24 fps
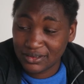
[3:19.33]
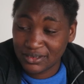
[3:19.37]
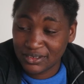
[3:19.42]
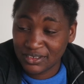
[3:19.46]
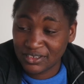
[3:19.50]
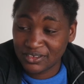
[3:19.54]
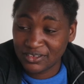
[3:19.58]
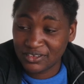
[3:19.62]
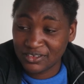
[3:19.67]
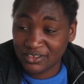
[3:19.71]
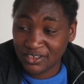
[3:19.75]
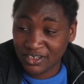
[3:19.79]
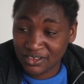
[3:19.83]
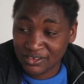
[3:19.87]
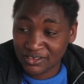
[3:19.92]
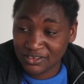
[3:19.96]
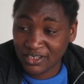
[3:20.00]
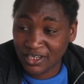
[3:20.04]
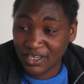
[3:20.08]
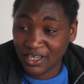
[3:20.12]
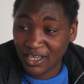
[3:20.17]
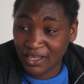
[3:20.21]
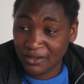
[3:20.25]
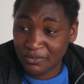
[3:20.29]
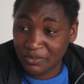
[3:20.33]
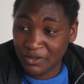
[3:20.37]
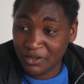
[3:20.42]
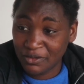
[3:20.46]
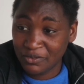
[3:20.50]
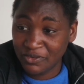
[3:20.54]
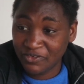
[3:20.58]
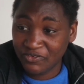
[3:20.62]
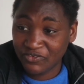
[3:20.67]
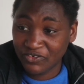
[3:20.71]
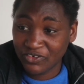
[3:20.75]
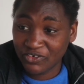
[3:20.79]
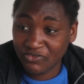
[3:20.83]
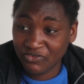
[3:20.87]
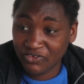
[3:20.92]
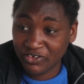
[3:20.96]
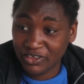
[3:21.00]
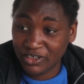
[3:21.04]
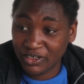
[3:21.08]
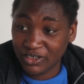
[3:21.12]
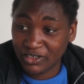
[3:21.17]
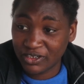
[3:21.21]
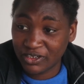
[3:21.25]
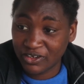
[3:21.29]
The other doctor I had made me feel
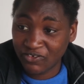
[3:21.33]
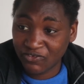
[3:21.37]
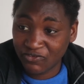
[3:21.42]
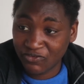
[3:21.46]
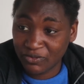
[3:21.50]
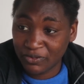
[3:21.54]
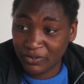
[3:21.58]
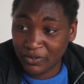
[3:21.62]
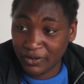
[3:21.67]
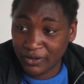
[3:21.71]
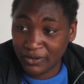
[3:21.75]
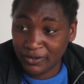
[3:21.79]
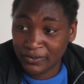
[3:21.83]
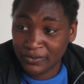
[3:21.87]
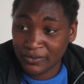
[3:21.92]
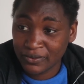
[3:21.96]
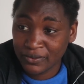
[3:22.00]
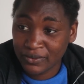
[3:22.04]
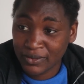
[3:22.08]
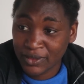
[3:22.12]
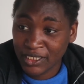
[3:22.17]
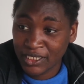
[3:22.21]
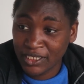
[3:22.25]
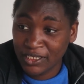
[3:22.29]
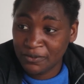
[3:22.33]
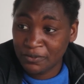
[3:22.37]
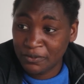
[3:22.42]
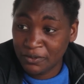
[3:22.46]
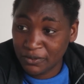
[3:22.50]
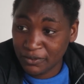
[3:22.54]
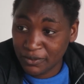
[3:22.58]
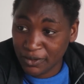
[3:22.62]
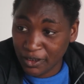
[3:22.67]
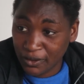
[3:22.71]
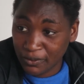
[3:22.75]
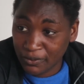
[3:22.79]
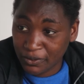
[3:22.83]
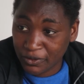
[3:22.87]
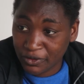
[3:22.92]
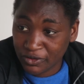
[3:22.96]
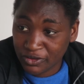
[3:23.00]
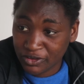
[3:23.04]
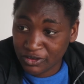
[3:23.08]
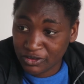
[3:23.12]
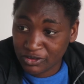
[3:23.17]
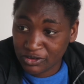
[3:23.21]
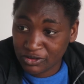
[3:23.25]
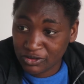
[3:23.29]
very uncomfortable. He put me on
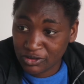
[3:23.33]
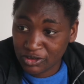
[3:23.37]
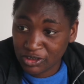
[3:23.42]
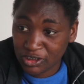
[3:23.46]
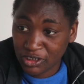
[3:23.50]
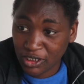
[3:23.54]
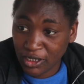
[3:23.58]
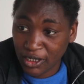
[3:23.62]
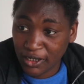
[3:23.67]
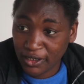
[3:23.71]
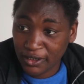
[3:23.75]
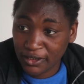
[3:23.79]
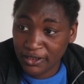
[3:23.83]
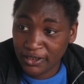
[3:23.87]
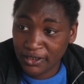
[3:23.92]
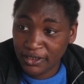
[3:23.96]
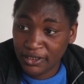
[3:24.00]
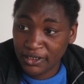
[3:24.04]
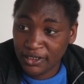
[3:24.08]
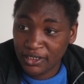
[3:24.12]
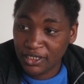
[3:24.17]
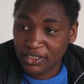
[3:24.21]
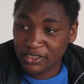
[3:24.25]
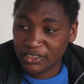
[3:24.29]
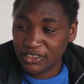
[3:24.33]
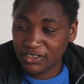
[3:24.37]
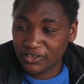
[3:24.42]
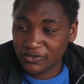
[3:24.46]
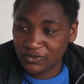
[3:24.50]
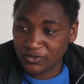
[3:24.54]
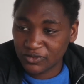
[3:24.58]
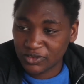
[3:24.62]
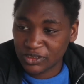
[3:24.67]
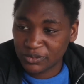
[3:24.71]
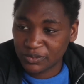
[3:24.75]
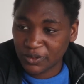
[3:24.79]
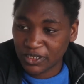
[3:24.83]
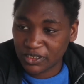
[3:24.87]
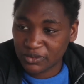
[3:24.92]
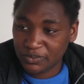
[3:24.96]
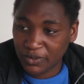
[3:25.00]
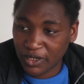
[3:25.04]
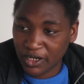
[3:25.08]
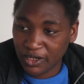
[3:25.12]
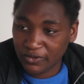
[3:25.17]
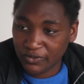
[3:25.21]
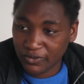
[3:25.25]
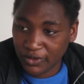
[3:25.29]
birth control shot I didn't respect
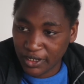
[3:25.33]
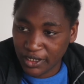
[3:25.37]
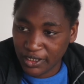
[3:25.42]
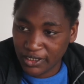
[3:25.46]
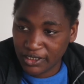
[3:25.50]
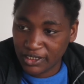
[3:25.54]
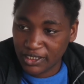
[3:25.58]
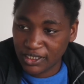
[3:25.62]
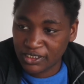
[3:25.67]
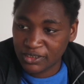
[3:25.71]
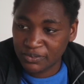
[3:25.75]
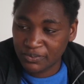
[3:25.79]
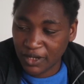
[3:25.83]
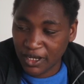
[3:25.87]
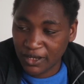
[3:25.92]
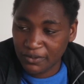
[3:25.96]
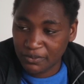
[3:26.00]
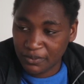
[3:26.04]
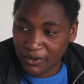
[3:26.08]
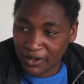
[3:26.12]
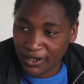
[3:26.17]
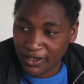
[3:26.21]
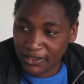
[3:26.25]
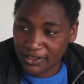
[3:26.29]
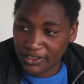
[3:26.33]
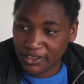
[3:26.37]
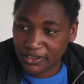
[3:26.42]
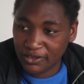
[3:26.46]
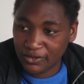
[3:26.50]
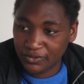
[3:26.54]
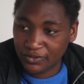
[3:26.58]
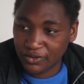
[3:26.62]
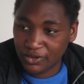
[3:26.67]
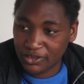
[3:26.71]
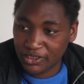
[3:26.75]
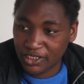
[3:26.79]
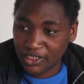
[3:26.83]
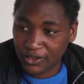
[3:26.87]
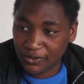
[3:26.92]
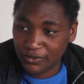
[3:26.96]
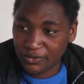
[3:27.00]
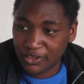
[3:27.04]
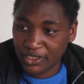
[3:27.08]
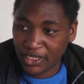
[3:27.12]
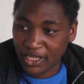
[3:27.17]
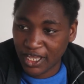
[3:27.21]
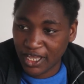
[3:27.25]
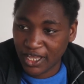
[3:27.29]
my right. It's my body. One day I
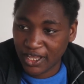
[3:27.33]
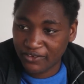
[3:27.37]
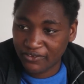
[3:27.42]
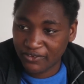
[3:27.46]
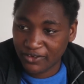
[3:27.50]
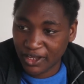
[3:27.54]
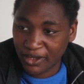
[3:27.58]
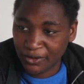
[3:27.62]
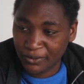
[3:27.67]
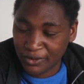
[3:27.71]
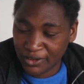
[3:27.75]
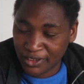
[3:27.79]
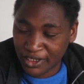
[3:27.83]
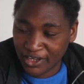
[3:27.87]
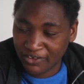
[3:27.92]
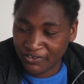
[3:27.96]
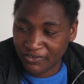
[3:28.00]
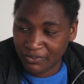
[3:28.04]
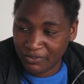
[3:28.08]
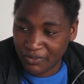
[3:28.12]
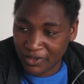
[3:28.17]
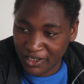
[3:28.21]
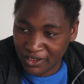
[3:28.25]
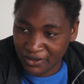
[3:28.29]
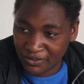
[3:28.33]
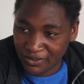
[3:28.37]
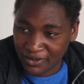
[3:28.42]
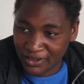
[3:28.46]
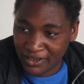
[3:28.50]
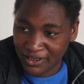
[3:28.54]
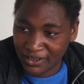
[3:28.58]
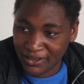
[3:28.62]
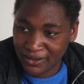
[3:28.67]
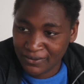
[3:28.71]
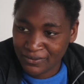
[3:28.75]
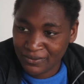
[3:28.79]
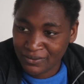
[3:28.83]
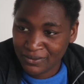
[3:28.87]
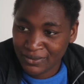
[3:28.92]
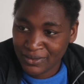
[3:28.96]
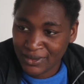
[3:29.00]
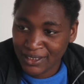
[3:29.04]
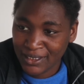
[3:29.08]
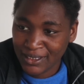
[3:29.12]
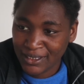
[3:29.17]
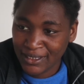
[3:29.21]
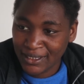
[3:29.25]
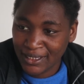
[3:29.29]
wanna have I wanna have a baby.
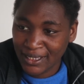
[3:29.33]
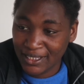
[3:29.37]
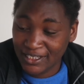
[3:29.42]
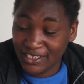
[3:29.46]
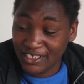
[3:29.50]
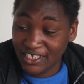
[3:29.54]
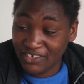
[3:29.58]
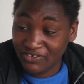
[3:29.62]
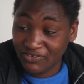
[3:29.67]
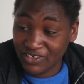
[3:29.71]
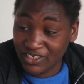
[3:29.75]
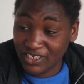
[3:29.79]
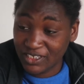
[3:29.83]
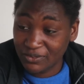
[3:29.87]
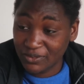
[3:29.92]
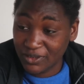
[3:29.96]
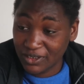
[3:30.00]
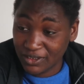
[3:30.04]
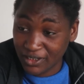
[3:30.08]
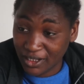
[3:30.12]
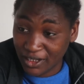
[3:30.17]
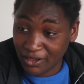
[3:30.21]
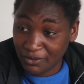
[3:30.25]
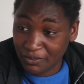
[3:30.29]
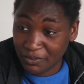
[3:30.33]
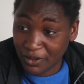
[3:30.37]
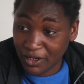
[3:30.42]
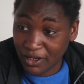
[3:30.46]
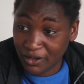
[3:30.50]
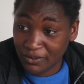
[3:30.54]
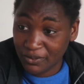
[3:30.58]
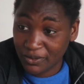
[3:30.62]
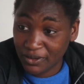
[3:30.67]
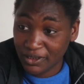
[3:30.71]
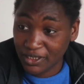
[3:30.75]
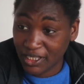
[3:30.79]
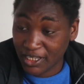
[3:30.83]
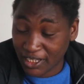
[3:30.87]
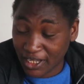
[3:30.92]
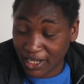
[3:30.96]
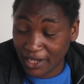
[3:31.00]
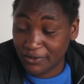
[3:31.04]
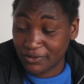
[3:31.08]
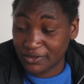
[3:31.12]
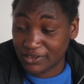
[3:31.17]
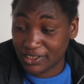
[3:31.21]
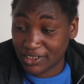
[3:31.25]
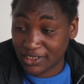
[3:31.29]
And he even gave me a lollipop like
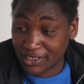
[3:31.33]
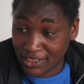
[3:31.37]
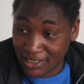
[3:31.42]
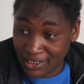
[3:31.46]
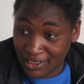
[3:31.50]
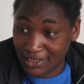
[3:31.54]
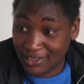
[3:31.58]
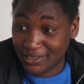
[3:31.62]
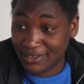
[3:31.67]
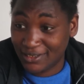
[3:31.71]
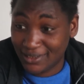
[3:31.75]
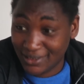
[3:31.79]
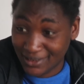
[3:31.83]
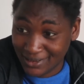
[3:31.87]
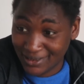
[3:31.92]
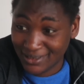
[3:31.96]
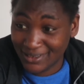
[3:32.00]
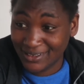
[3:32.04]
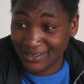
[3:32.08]
I was a kid.